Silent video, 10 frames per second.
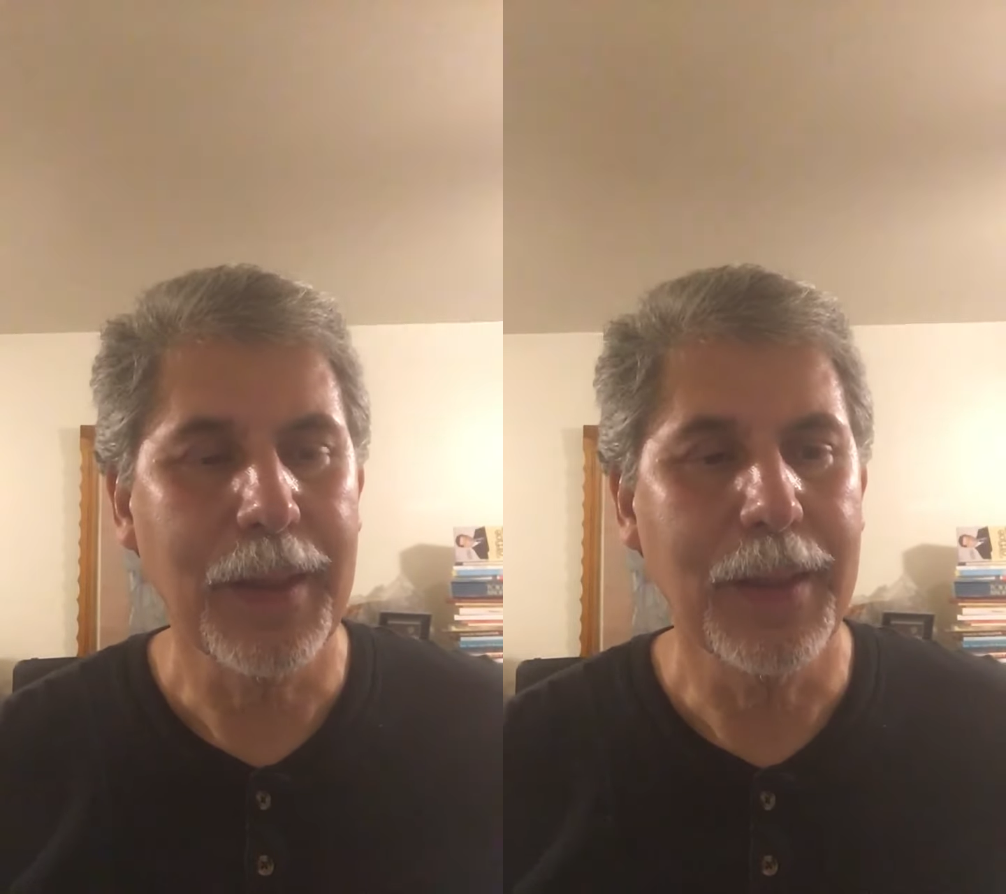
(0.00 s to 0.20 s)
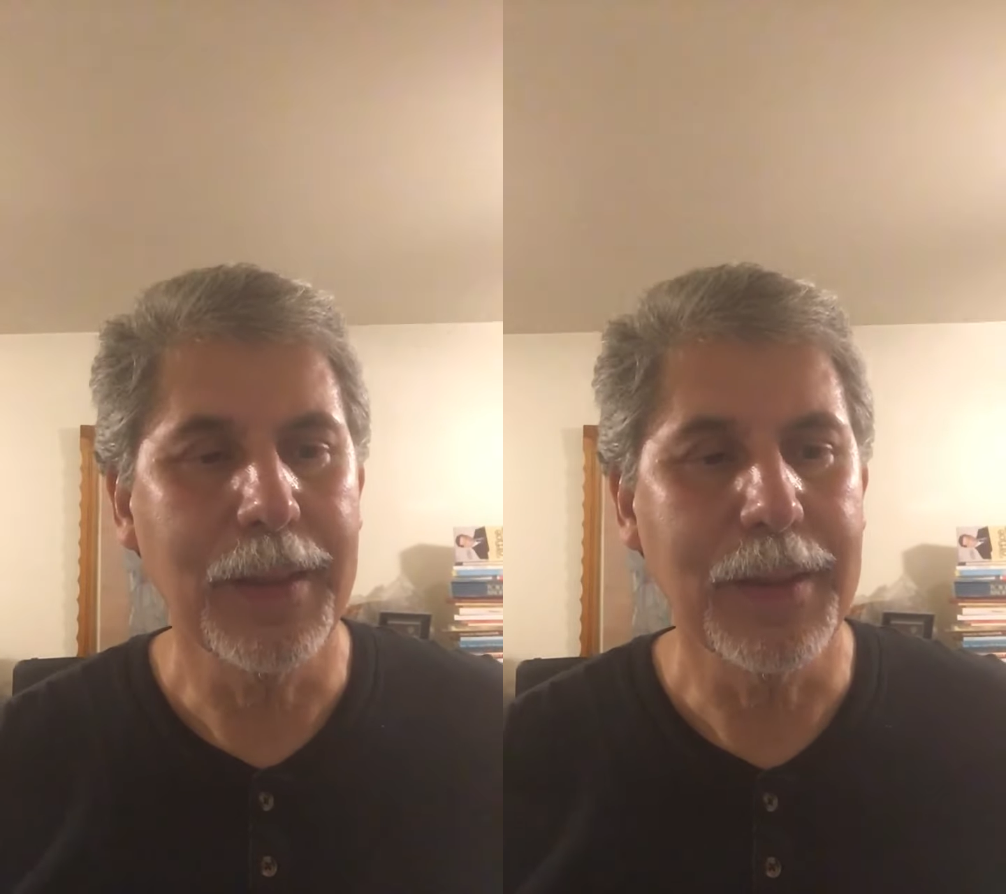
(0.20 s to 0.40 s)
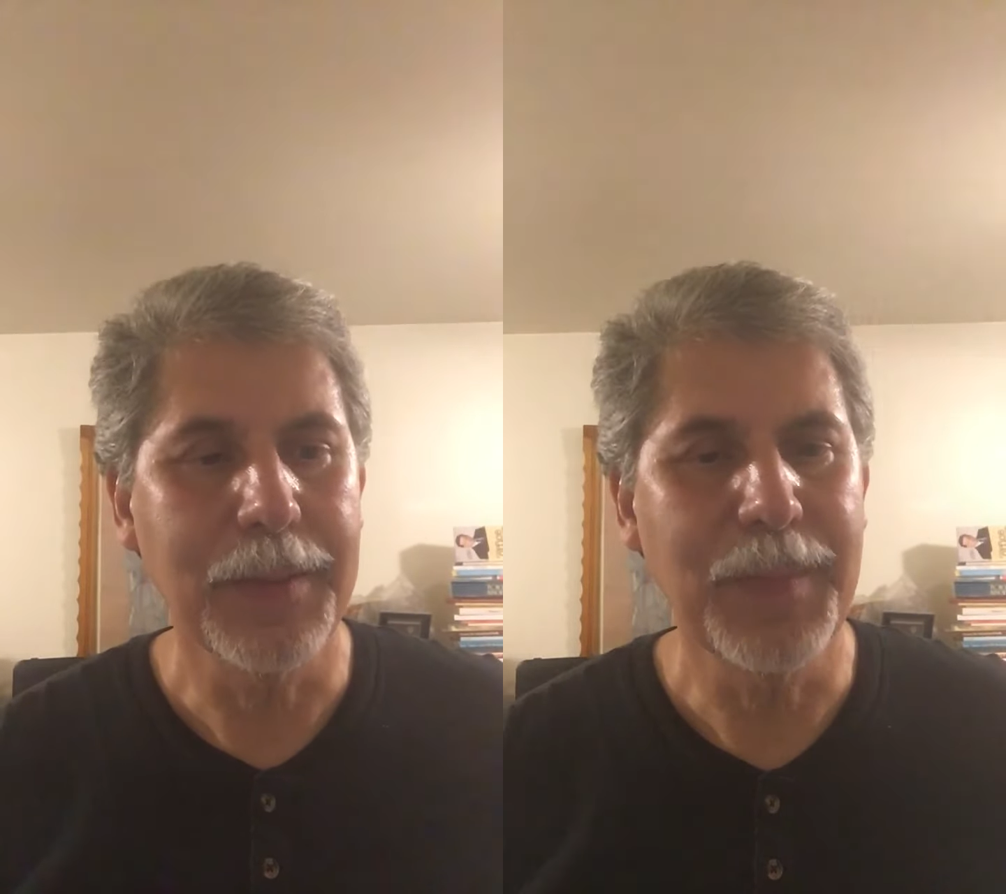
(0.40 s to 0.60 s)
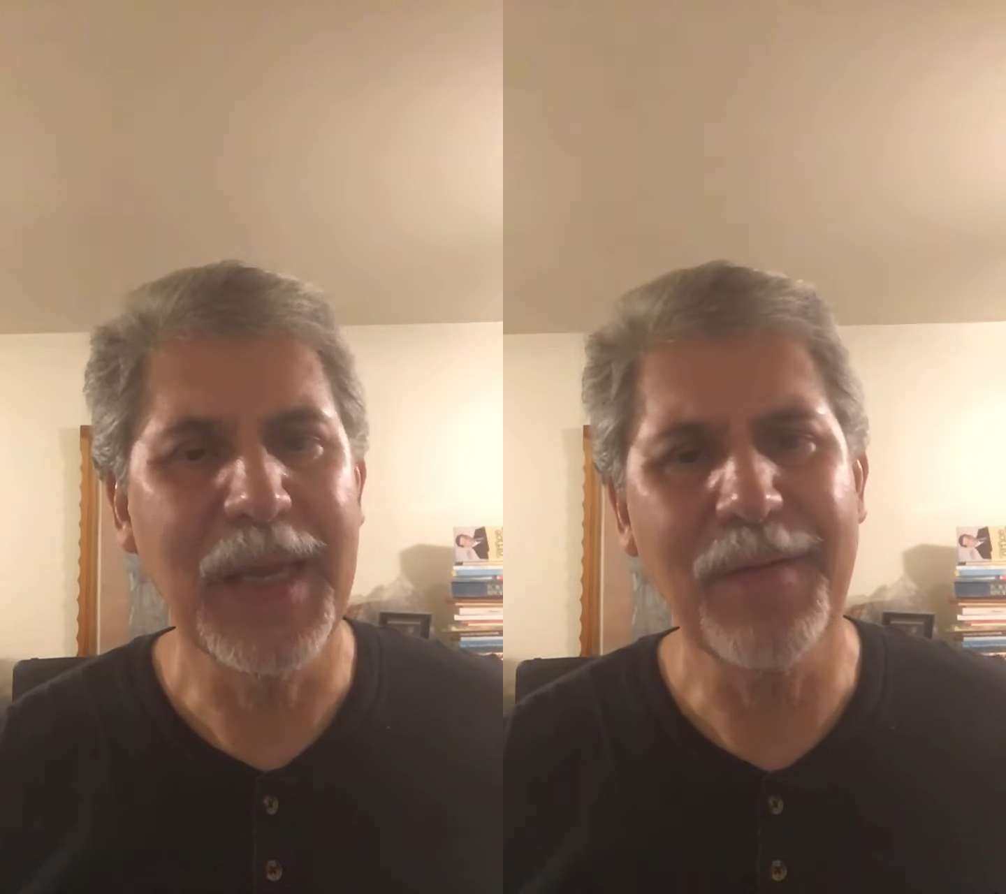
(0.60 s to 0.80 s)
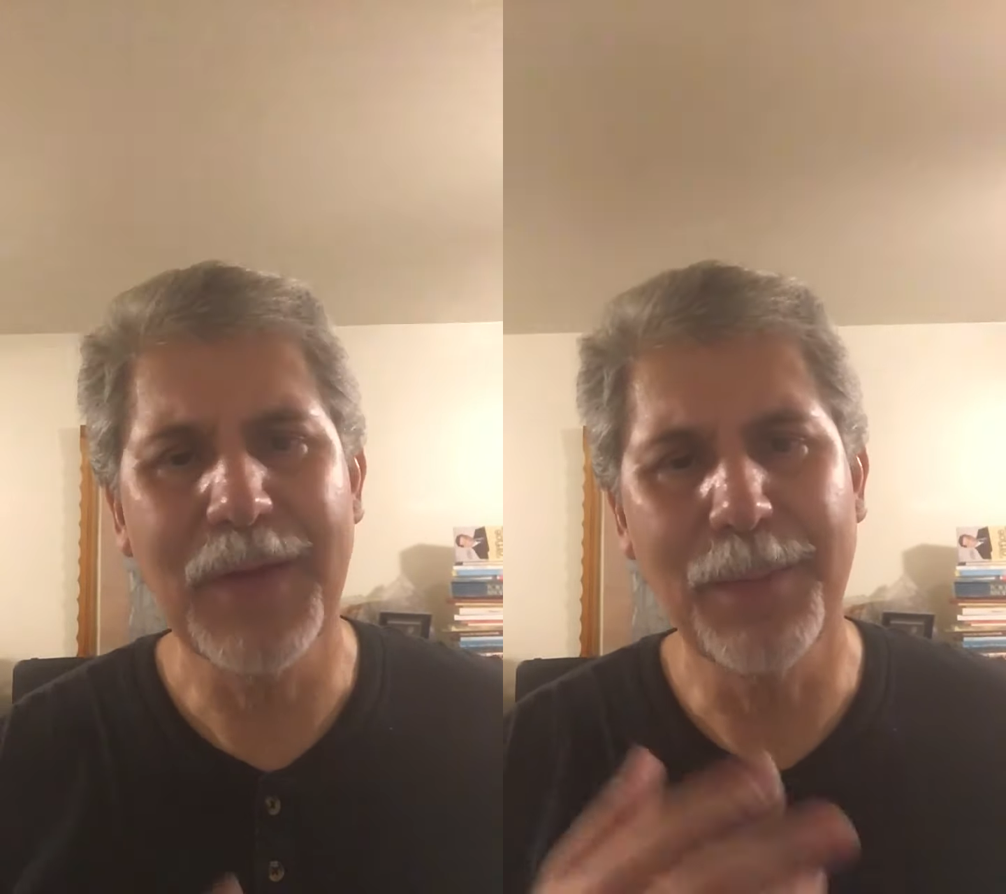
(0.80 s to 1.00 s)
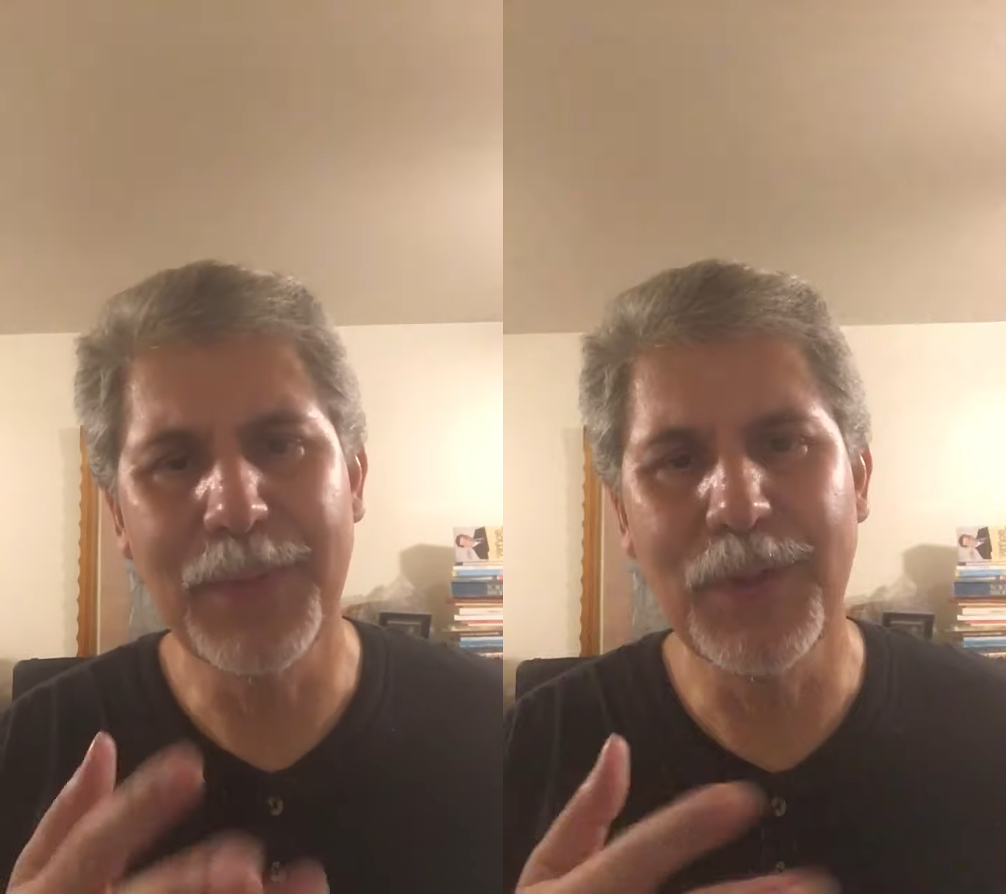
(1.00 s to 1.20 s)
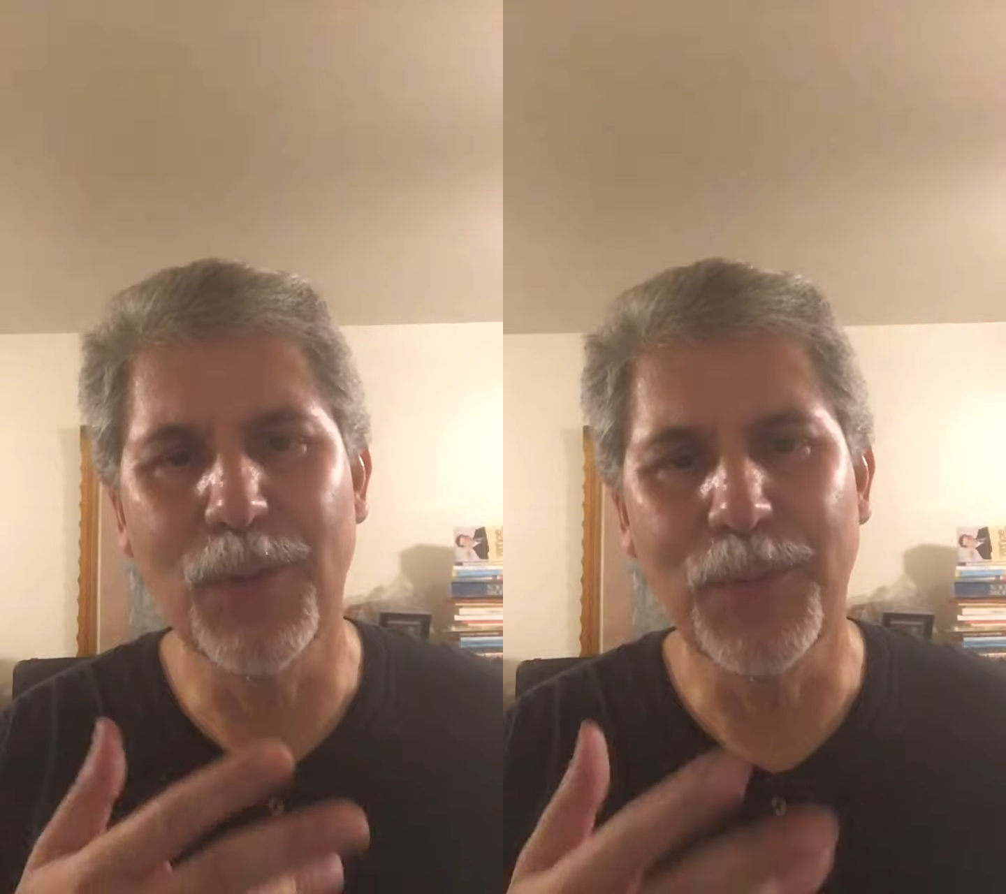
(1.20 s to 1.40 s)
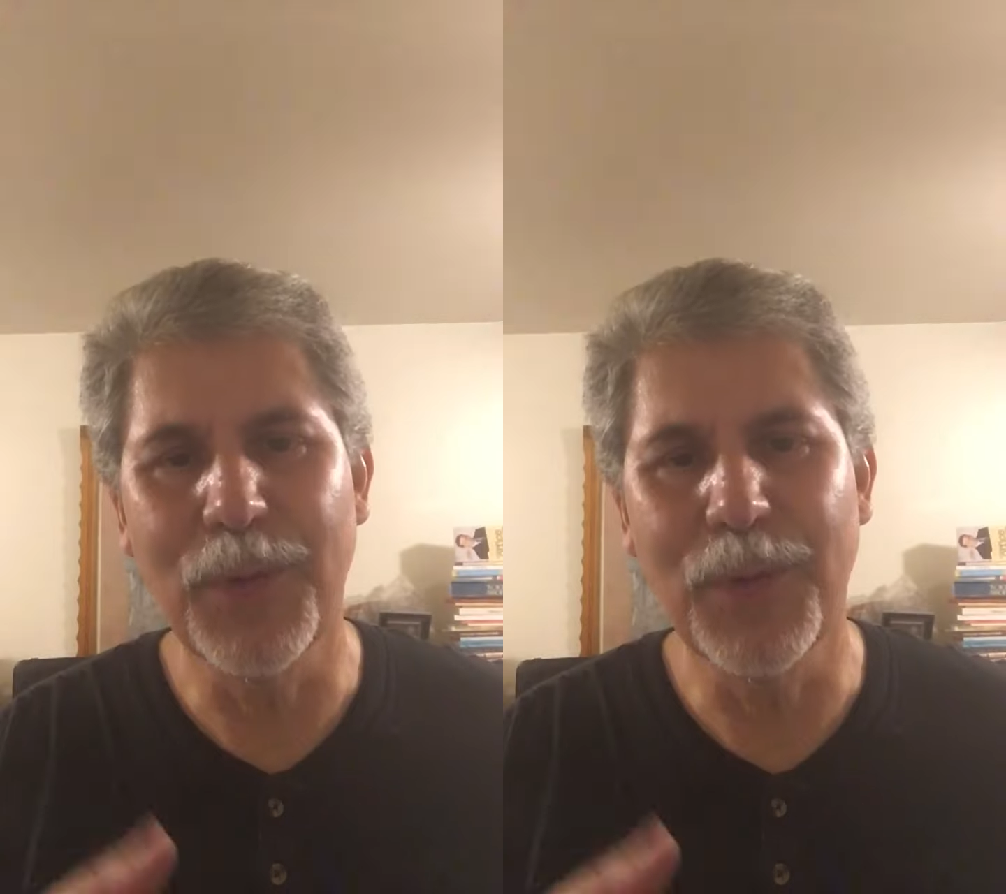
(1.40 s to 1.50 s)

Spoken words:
it may have not been